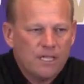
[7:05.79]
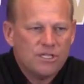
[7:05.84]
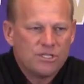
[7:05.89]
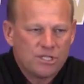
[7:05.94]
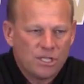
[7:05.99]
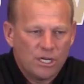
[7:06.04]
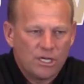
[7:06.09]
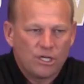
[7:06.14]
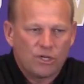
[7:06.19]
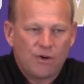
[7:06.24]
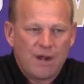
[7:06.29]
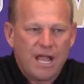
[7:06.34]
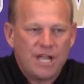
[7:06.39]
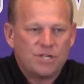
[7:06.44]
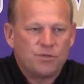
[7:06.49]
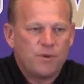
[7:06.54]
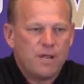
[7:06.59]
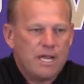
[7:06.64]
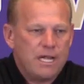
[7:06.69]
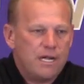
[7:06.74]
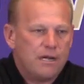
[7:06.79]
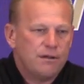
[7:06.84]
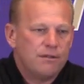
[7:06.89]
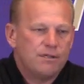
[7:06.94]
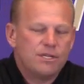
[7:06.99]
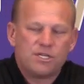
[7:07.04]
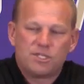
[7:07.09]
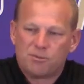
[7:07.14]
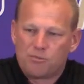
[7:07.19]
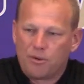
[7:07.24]
is going to graduate
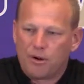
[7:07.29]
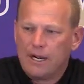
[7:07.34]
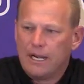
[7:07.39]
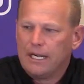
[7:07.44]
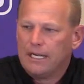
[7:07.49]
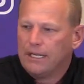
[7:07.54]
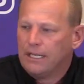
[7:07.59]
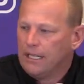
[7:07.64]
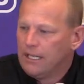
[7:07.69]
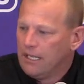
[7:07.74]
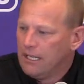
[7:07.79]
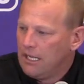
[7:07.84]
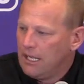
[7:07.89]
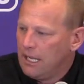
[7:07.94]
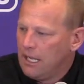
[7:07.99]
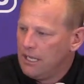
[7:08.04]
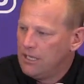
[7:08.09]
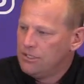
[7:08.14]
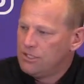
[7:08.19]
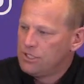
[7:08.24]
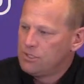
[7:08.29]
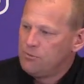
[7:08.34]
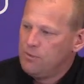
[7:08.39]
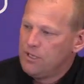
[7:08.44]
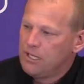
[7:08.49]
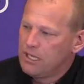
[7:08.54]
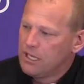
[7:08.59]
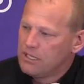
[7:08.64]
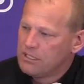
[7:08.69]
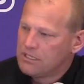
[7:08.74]
here this spring, and just
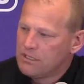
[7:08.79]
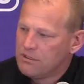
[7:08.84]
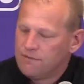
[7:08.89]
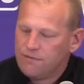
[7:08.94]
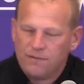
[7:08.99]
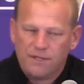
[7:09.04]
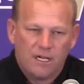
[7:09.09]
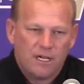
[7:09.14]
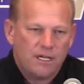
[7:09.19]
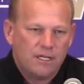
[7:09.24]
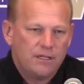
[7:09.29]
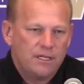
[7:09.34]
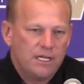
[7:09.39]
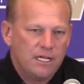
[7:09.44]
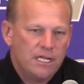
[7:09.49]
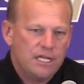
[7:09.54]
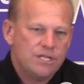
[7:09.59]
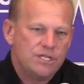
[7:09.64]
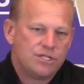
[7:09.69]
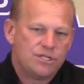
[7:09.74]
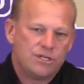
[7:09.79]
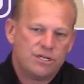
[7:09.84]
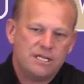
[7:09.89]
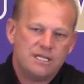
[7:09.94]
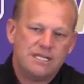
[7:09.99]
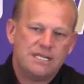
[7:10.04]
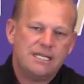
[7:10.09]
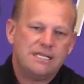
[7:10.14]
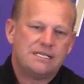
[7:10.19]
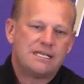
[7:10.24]
because of the
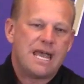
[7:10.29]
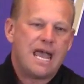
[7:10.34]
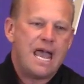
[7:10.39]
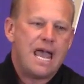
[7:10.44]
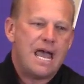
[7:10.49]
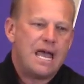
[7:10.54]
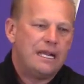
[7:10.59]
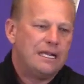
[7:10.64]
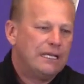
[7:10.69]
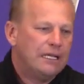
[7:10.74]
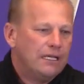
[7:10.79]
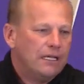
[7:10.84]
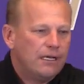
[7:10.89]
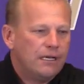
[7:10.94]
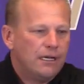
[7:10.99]
injuries he's had,